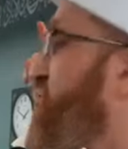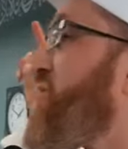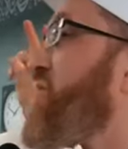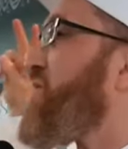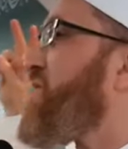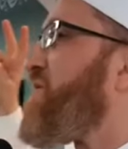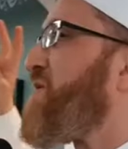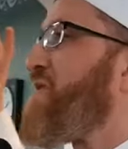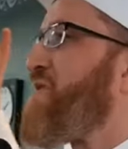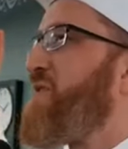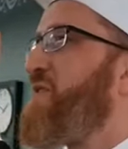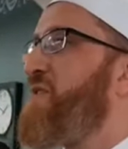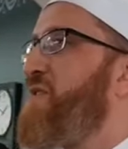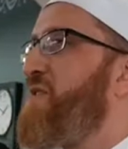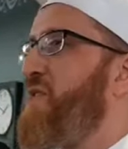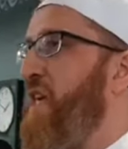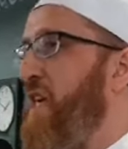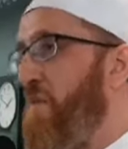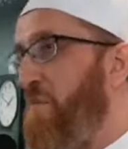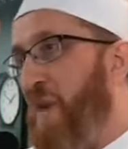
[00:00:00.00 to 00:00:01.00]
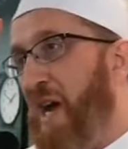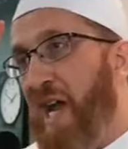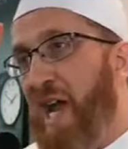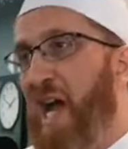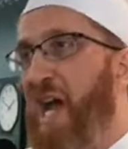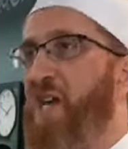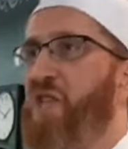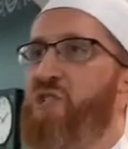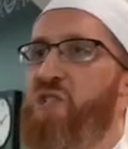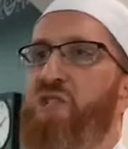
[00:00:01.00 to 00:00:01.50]
truthful in my
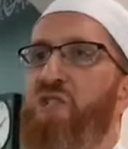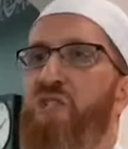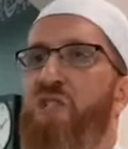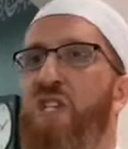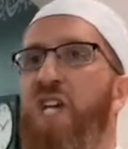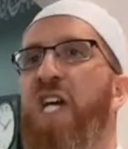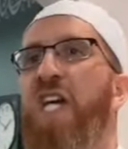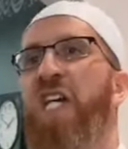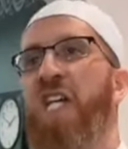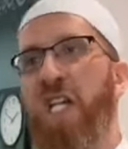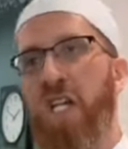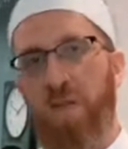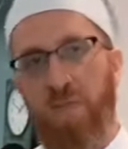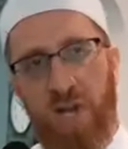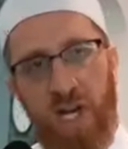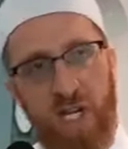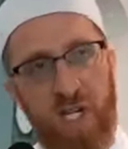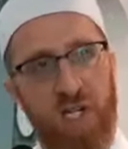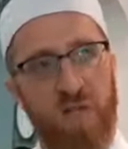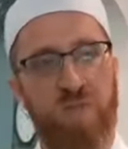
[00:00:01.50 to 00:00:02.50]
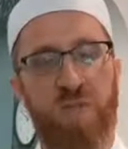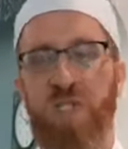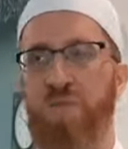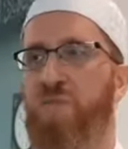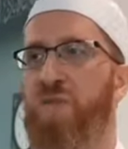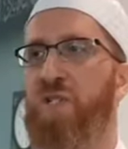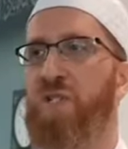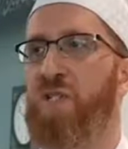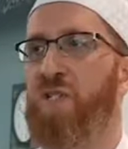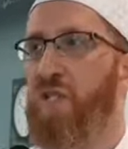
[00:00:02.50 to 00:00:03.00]
actions, in my
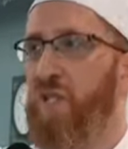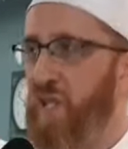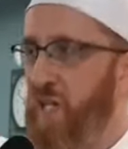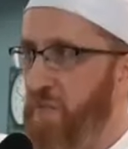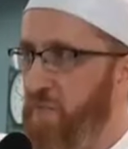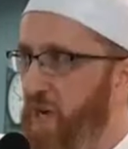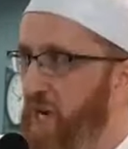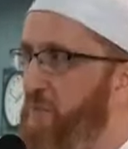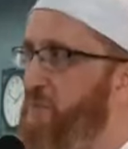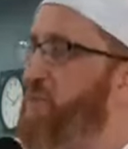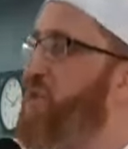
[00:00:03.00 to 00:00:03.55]
commitments, in my